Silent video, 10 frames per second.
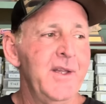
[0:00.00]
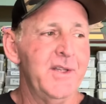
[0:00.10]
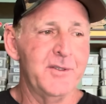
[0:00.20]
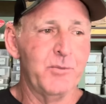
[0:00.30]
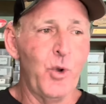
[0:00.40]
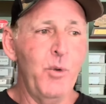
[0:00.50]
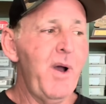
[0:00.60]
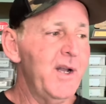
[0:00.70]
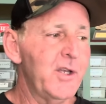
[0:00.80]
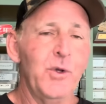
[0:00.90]
This
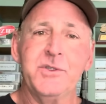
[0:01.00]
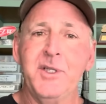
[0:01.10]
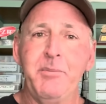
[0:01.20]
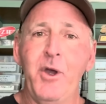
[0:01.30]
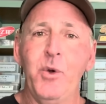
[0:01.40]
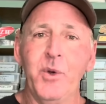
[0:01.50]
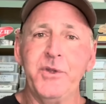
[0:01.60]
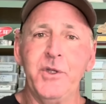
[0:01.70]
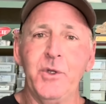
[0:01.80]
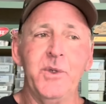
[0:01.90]
robot goes in the boat
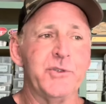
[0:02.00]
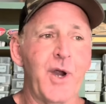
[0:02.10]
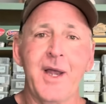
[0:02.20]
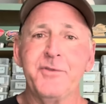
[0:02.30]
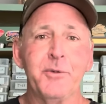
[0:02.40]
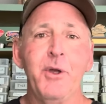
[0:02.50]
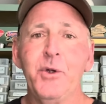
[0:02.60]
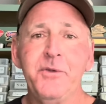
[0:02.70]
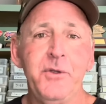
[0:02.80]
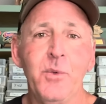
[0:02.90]
with you, drives your
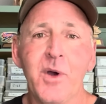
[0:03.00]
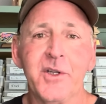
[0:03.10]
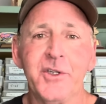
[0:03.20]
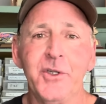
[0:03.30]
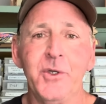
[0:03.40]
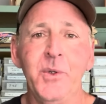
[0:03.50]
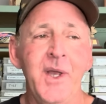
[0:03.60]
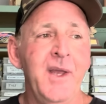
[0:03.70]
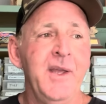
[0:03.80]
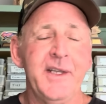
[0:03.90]
boat if you want it to.
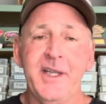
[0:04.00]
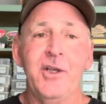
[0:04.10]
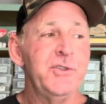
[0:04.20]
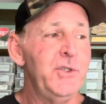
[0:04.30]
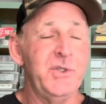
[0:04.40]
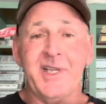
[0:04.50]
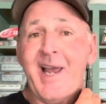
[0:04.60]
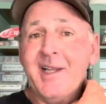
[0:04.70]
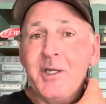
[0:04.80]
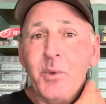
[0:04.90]
It tells you
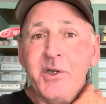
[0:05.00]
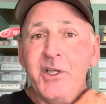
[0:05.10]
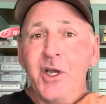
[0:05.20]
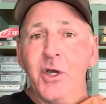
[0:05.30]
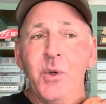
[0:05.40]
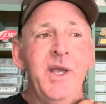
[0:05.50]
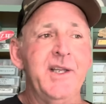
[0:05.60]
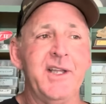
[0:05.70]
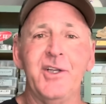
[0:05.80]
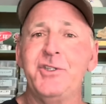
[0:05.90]
exactly where to go.
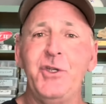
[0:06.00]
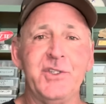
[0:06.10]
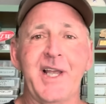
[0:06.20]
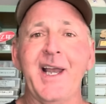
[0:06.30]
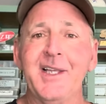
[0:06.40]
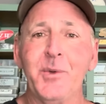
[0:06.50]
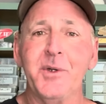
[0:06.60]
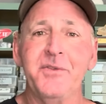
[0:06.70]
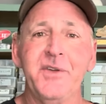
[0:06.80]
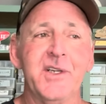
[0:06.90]
It tells you exactly where
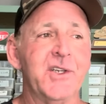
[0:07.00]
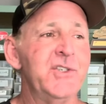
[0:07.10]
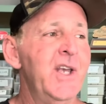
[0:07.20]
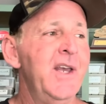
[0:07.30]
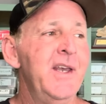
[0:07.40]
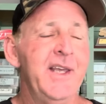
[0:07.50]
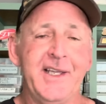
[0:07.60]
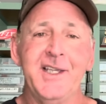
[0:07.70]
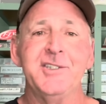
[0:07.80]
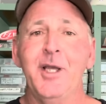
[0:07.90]
to fish. It
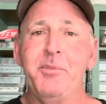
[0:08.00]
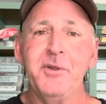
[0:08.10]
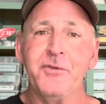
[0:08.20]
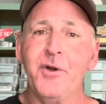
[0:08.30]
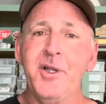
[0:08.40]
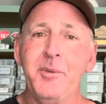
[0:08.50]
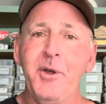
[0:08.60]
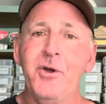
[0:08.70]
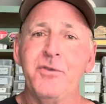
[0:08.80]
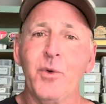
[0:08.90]
gets up in the front of the
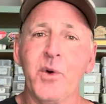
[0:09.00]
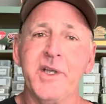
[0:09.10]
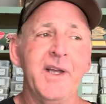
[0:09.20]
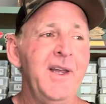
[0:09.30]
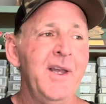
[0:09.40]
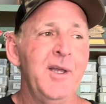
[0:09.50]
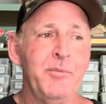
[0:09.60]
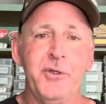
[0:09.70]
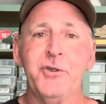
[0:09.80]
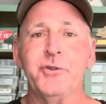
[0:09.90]
boat for you.
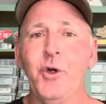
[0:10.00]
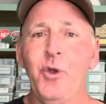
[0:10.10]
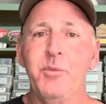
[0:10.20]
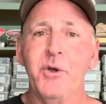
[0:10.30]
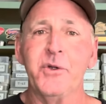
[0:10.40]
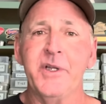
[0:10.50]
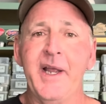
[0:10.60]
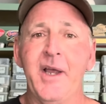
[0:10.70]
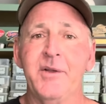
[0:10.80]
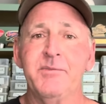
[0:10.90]
Put your trolling motor
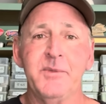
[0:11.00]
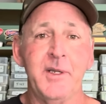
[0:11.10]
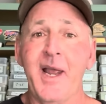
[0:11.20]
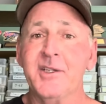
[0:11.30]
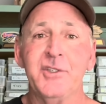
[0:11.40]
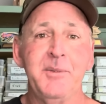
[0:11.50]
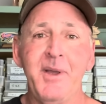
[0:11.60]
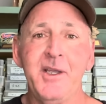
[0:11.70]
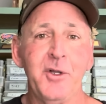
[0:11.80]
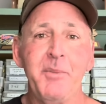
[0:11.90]
down.
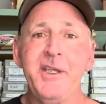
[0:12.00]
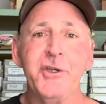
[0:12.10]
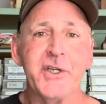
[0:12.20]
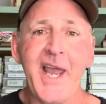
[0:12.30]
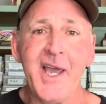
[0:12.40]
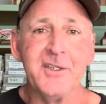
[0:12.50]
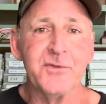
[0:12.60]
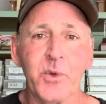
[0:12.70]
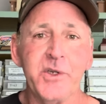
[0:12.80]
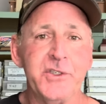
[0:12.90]
It'll make your cast
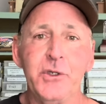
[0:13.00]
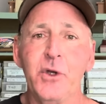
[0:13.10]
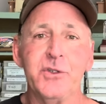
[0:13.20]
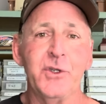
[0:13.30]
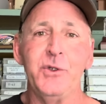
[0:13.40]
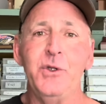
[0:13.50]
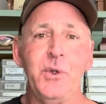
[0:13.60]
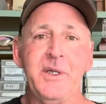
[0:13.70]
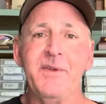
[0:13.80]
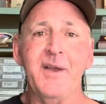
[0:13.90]
you, so you
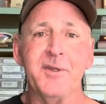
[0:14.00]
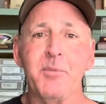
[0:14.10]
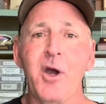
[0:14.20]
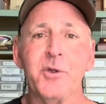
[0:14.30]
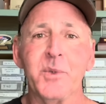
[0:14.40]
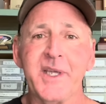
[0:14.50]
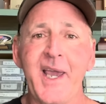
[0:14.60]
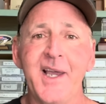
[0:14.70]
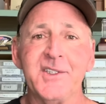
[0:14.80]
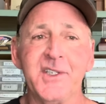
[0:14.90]
don't even have to bother with
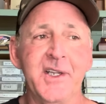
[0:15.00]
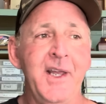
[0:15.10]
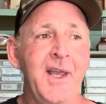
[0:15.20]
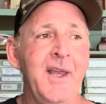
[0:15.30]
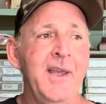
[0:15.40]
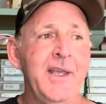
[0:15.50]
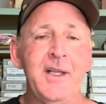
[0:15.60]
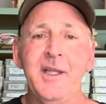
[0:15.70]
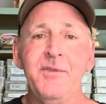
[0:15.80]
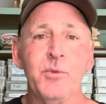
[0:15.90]
casting.
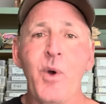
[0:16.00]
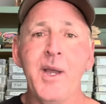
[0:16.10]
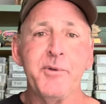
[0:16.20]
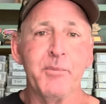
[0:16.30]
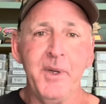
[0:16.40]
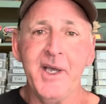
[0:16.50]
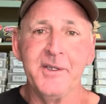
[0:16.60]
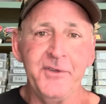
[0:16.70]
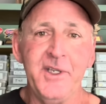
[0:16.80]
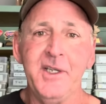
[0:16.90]
It'll even wipe your butt
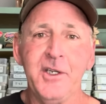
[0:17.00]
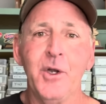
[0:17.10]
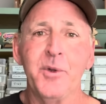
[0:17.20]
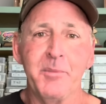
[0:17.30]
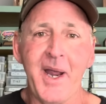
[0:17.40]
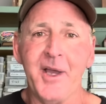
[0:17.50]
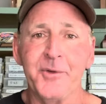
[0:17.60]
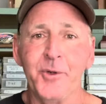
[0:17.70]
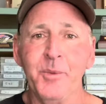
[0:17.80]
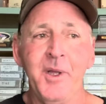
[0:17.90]
if you need to go to the
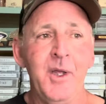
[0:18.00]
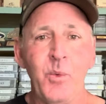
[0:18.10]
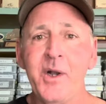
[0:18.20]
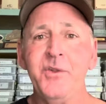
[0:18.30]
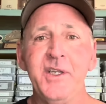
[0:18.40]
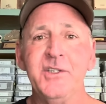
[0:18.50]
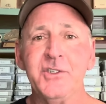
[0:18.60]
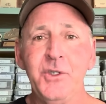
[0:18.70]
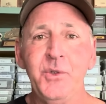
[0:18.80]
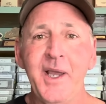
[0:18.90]
bathroom. Why don't they just
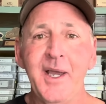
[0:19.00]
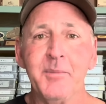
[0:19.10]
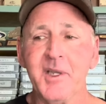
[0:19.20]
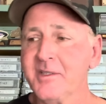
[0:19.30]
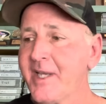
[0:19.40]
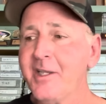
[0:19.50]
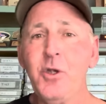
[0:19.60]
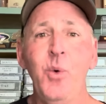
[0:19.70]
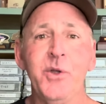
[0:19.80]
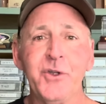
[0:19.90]
do that? Because that's
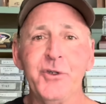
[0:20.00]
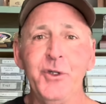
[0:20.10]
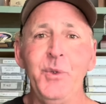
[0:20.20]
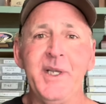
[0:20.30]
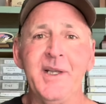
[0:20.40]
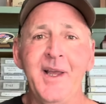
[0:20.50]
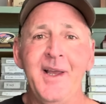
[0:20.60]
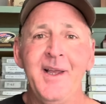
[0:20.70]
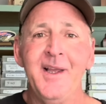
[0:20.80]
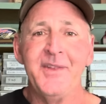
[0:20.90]
what they're doing.
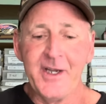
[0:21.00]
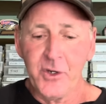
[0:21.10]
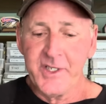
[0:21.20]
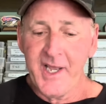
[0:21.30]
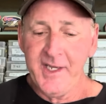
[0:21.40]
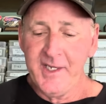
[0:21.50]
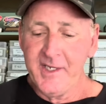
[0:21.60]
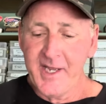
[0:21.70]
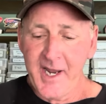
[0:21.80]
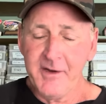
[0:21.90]
They are
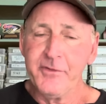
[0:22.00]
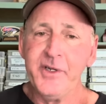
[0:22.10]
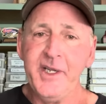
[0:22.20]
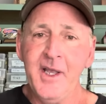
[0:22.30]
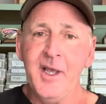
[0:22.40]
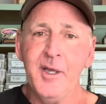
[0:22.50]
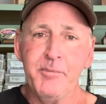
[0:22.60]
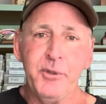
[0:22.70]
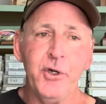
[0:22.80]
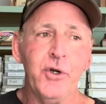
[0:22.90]
taking every
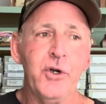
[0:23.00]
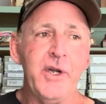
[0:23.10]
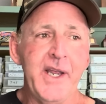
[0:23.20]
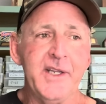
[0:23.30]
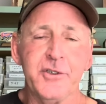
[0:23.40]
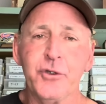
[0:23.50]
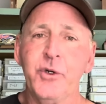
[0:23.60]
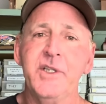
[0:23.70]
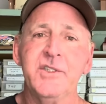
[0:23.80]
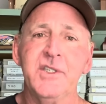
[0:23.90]
pure and
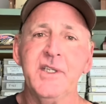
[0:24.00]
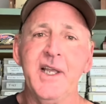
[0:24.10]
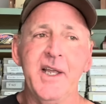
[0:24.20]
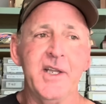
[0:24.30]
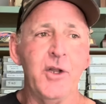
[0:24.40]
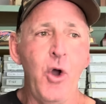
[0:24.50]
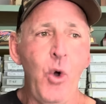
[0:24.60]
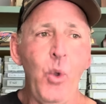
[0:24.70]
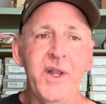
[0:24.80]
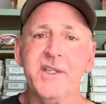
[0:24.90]
intrinsic and
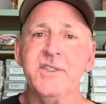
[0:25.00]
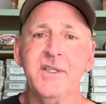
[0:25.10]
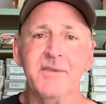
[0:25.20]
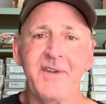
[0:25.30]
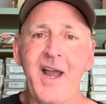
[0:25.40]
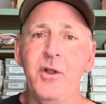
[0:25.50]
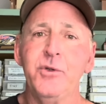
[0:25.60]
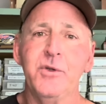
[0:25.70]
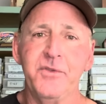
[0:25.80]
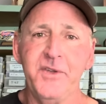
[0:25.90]
holistic
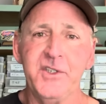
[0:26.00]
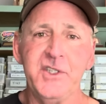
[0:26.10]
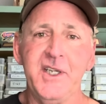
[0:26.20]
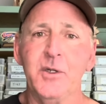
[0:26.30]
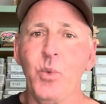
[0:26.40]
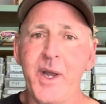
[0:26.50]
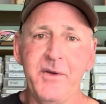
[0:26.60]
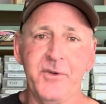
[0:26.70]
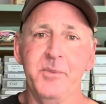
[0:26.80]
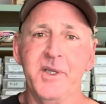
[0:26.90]
value of fishing away
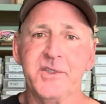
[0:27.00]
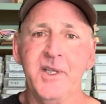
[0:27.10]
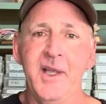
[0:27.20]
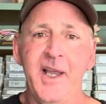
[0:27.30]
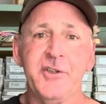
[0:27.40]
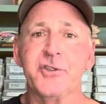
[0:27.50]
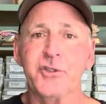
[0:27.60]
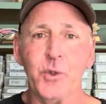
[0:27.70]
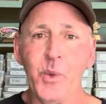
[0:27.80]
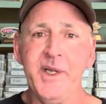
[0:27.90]
from us and
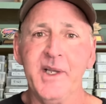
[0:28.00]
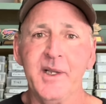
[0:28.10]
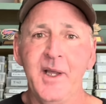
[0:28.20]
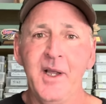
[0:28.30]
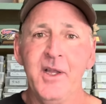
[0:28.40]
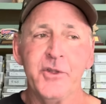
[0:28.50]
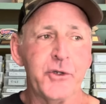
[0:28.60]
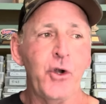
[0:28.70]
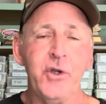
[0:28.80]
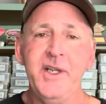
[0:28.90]
destroying it. They're
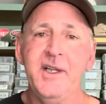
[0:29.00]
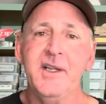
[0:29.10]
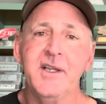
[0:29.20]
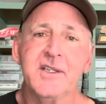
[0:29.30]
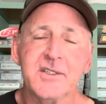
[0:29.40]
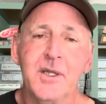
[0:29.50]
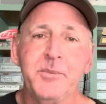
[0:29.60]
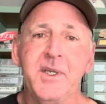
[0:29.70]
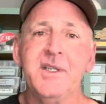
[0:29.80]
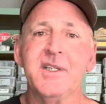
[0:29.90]
turning it into
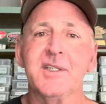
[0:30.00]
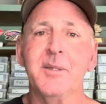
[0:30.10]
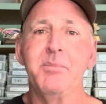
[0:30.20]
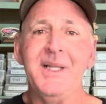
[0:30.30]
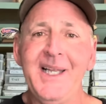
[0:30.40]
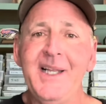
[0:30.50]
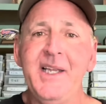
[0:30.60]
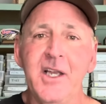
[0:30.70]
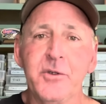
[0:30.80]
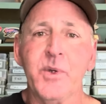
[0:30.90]
something that is
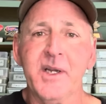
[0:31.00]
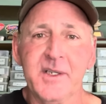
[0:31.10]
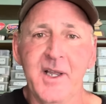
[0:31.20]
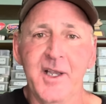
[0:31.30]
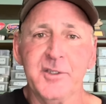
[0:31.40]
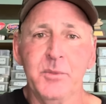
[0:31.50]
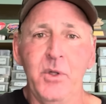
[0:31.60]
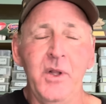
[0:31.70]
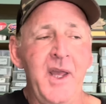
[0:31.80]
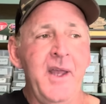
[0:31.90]
completely unrecognizable.